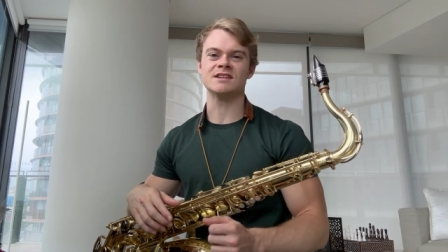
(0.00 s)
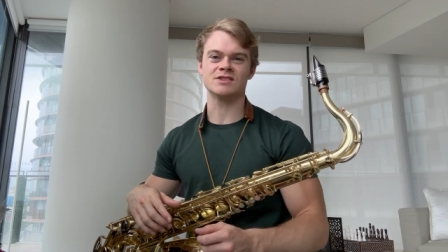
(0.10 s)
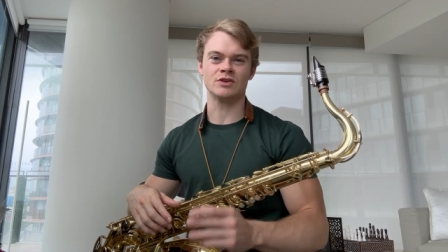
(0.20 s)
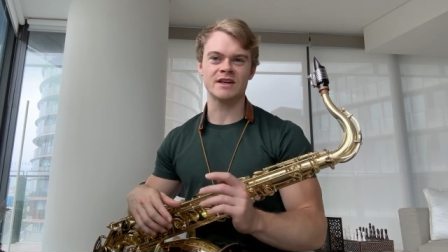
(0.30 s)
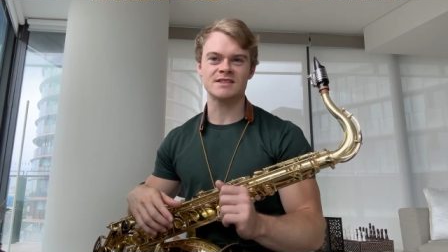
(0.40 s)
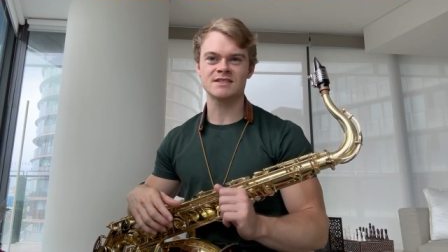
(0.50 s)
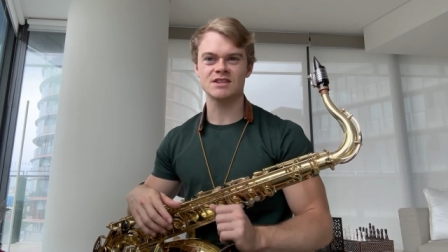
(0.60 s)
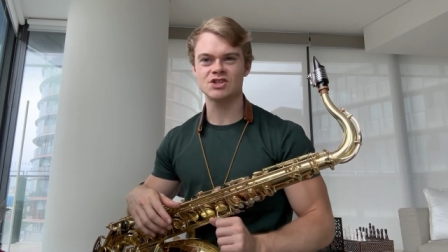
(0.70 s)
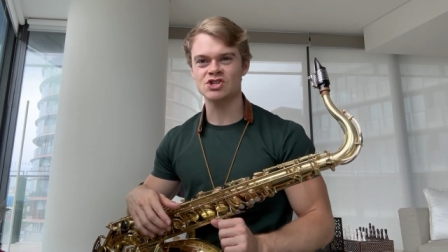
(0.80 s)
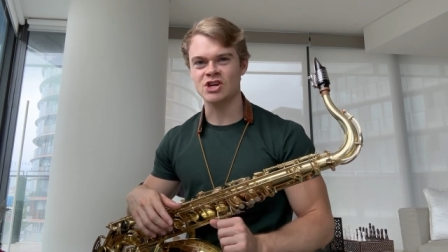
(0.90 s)
so let's
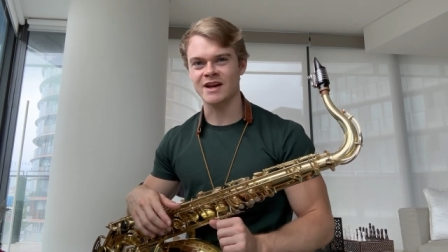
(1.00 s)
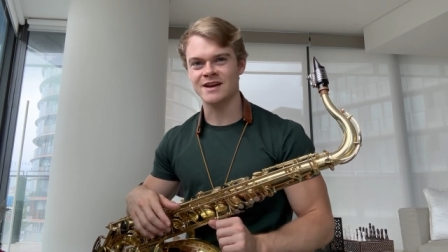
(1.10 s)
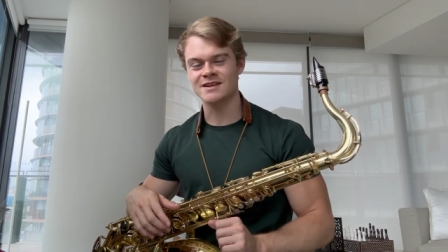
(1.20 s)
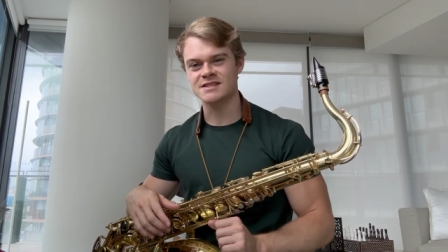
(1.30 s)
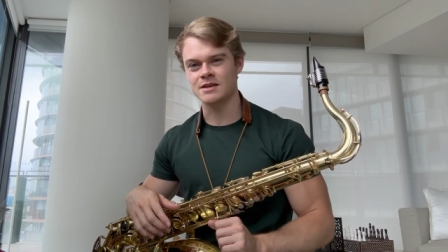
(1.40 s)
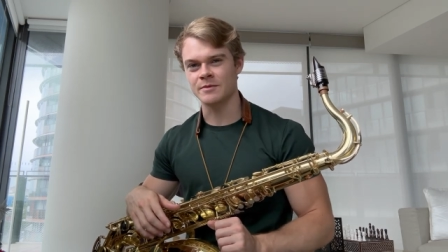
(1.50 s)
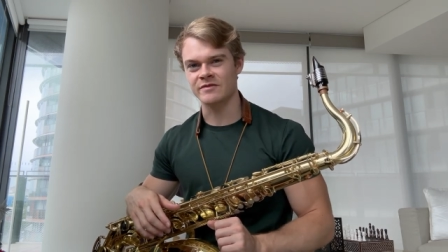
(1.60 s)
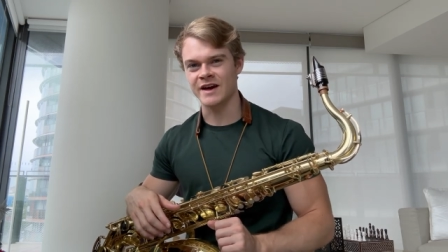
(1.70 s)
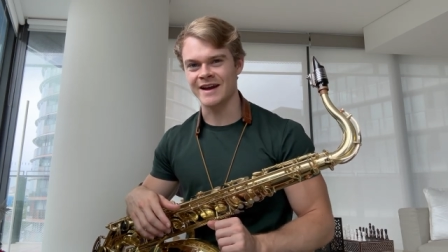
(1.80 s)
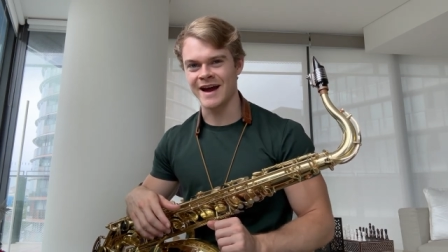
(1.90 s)
check some of
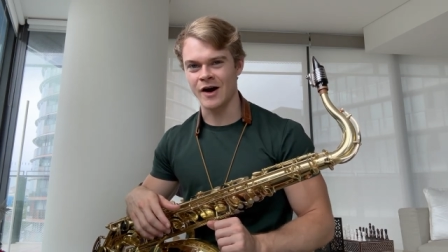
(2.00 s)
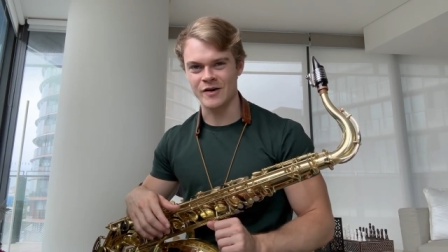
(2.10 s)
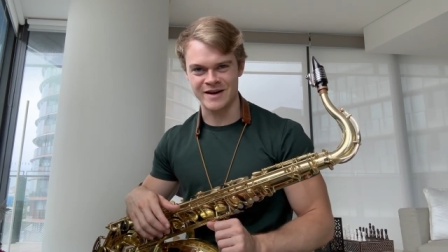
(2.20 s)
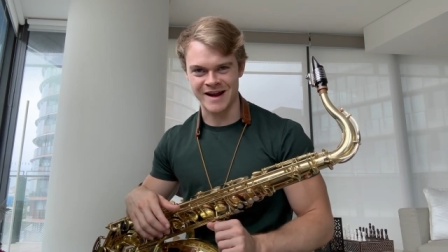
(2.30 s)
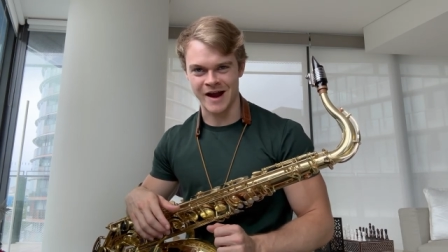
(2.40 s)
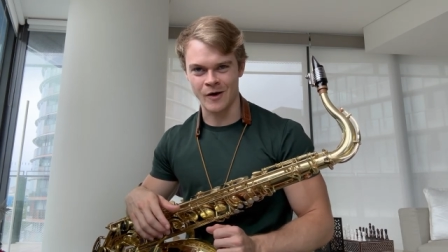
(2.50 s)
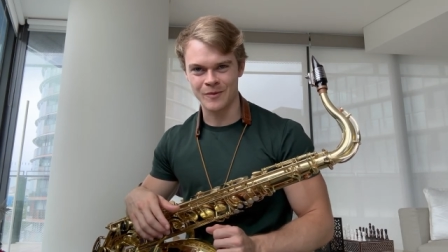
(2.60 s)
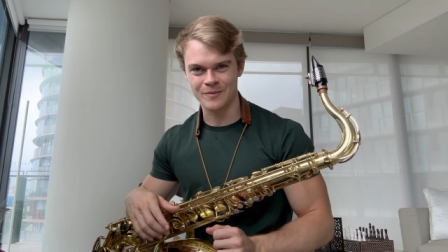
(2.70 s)
that out now.